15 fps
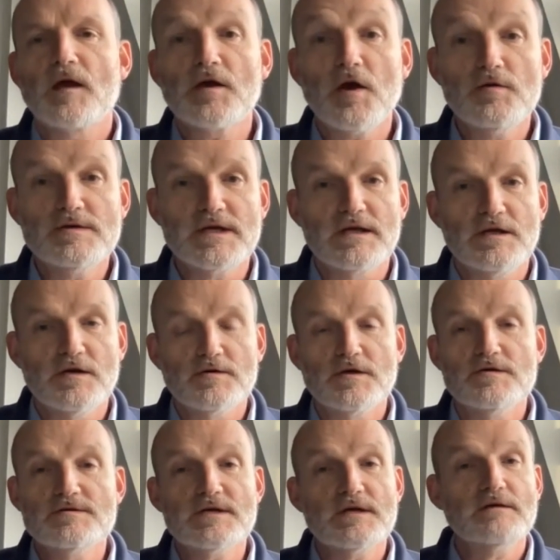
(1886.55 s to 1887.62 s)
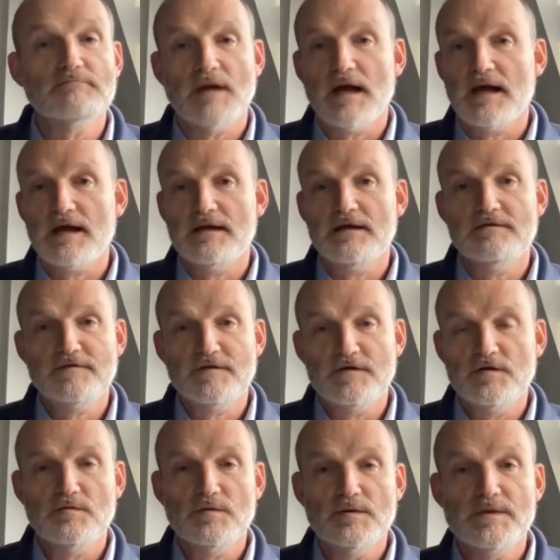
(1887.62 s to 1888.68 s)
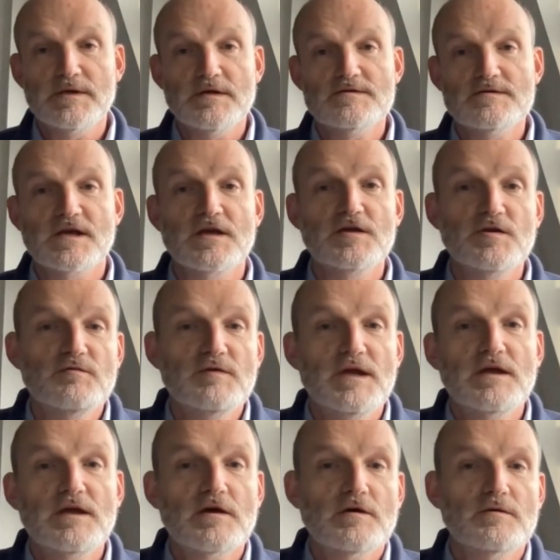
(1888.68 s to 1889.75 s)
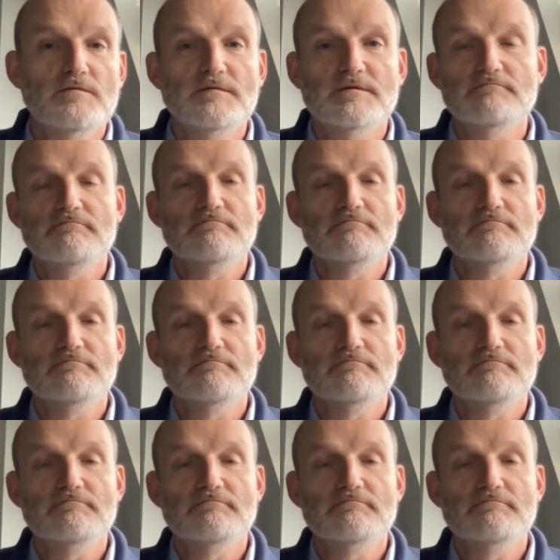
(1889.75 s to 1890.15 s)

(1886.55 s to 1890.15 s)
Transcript: coding you're using, and if you will be using a Unicode